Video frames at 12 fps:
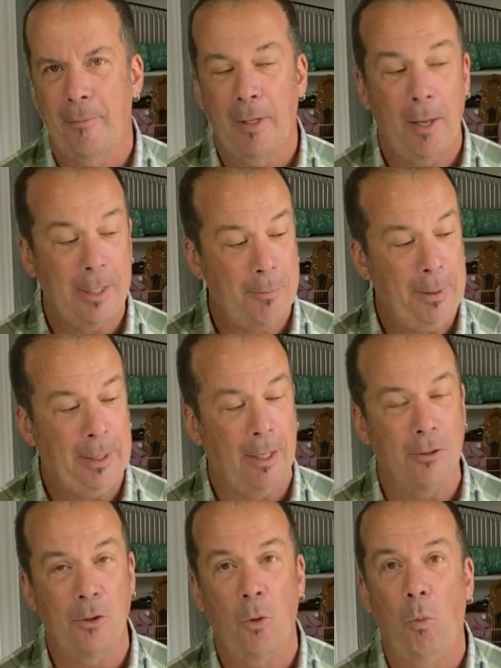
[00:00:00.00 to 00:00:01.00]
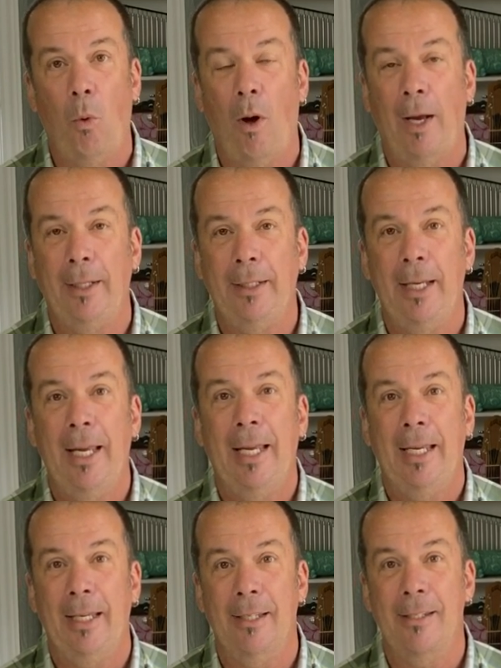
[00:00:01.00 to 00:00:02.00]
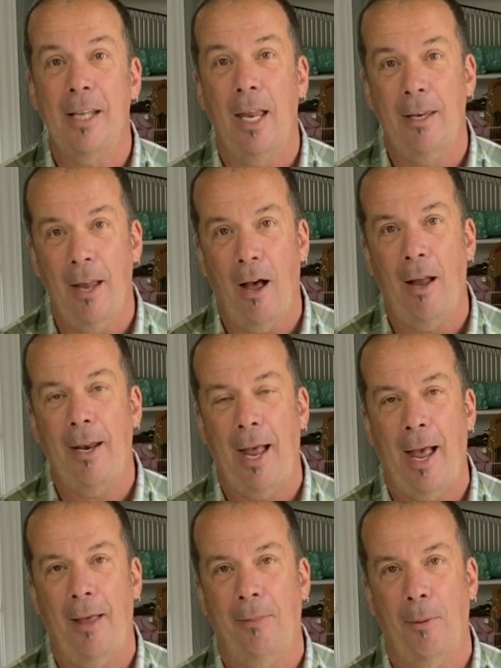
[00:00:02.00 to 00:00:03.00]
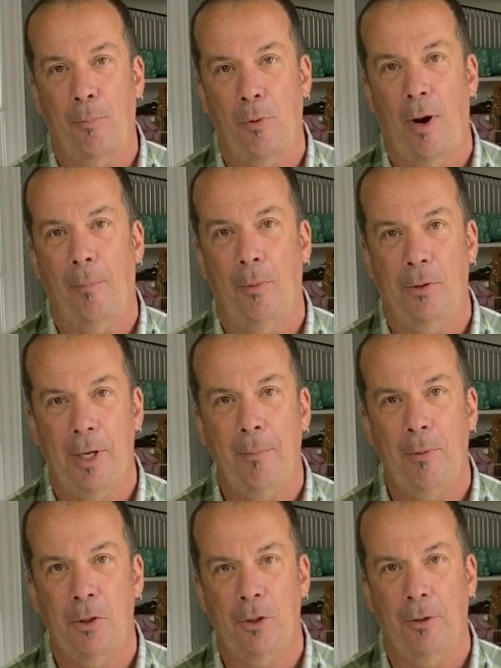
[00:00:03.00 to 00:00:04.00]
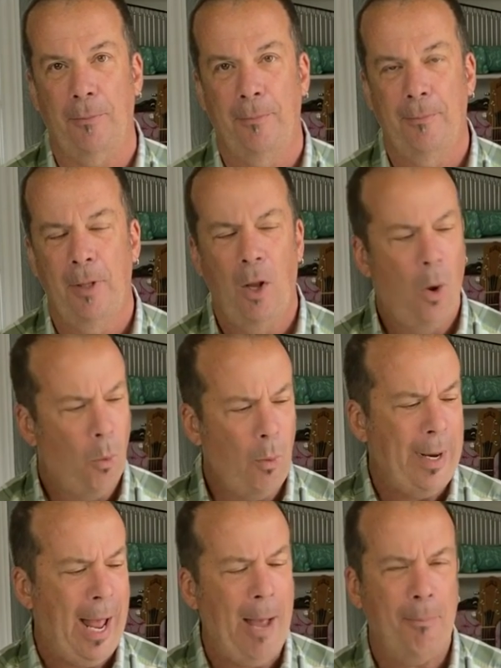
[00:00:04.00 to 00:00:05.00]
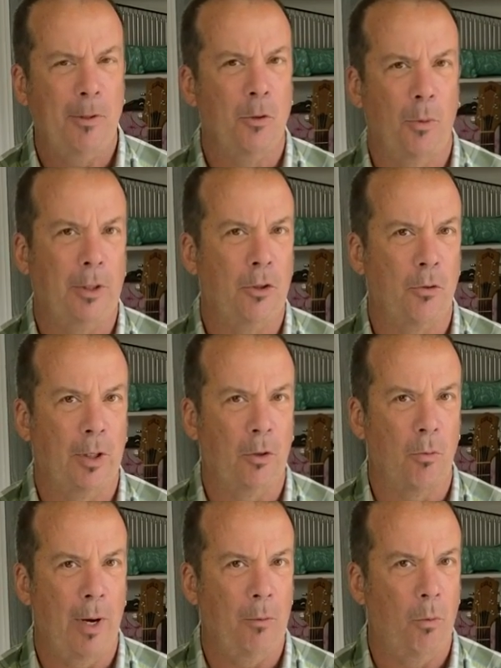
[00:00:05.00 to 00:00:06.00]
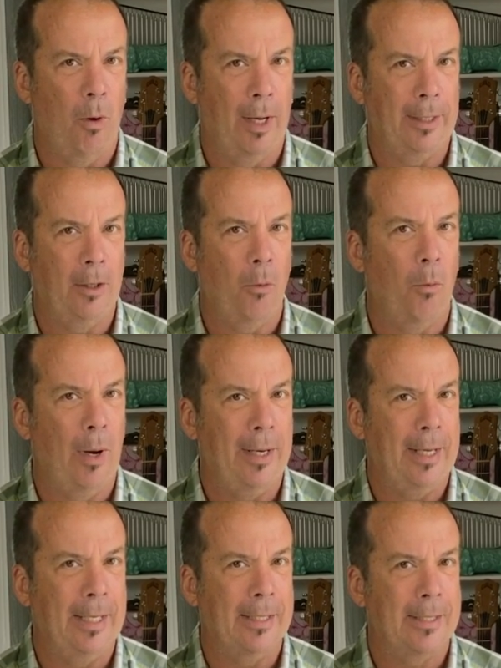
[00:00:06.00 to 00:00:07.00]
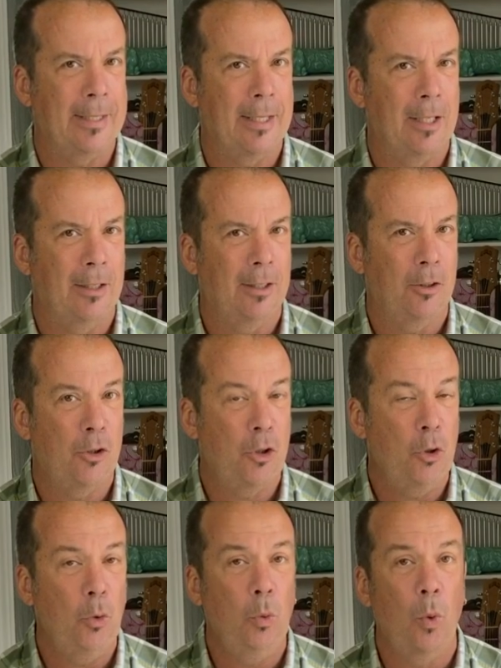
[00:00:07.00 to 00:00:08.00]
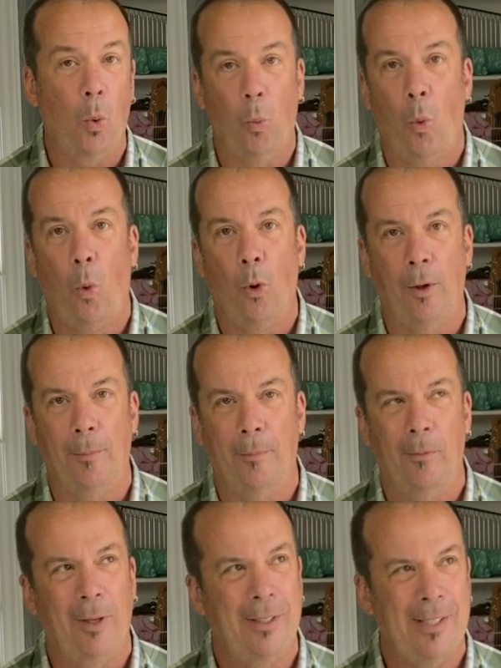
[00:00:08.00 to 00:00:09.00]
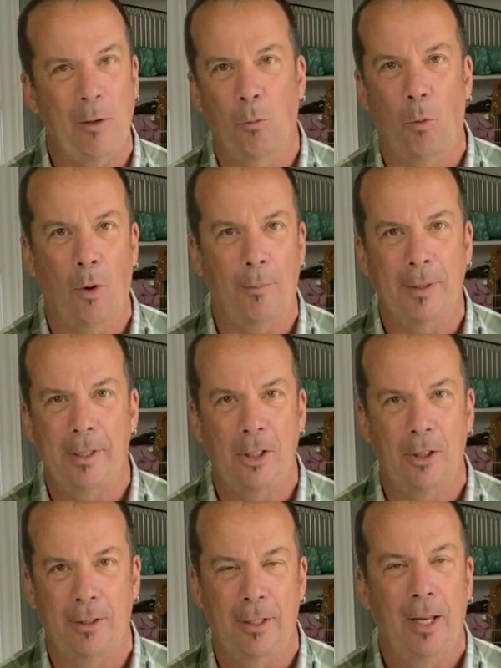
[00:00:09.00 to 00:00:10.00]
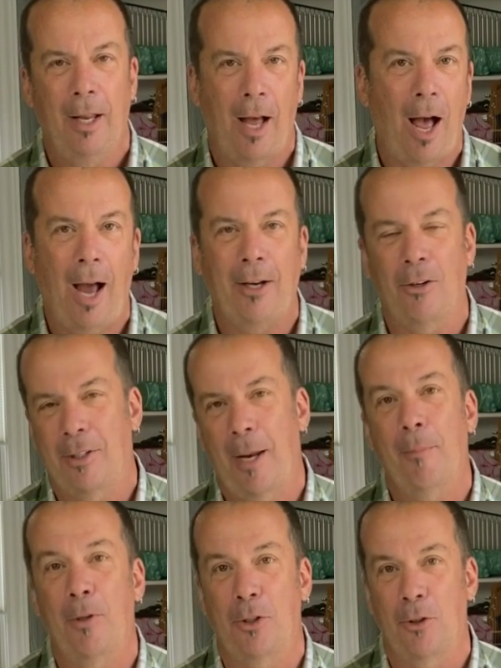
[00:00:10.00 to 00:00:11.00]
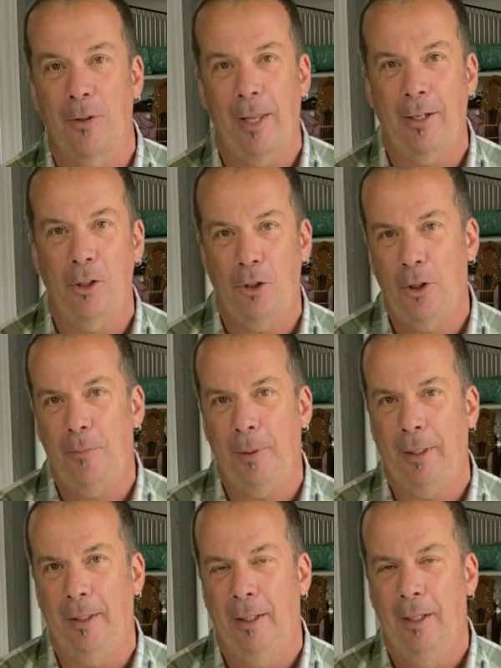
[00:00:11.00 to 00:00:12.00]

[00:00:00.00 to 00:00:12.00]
That's because the wine is not at the proper temperature. What happens when you drink red wine when it's too warm? When I say warm, it's just a higher temperature than it should be.